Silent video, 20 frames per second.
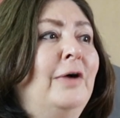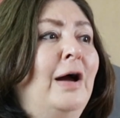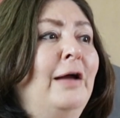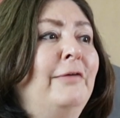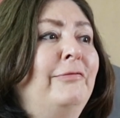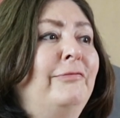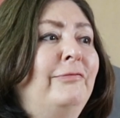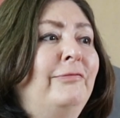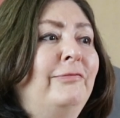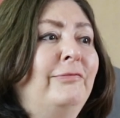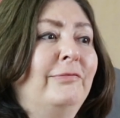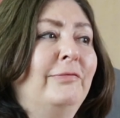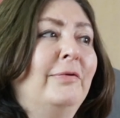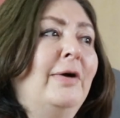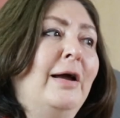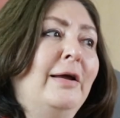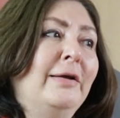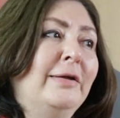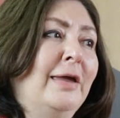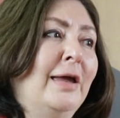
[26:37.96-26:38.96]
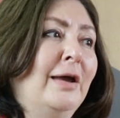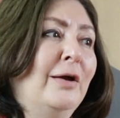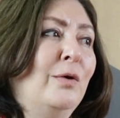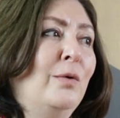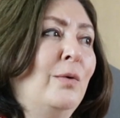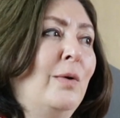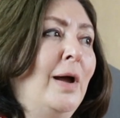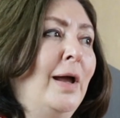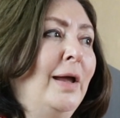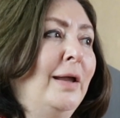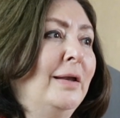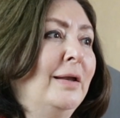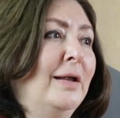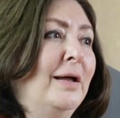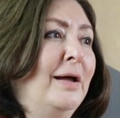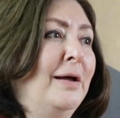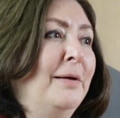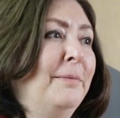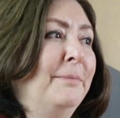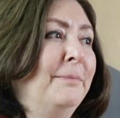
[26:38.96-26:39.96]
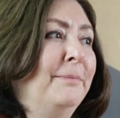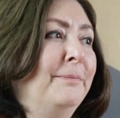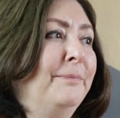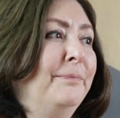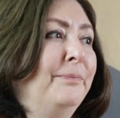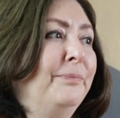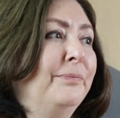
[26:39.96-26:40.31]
I, I get quite, um,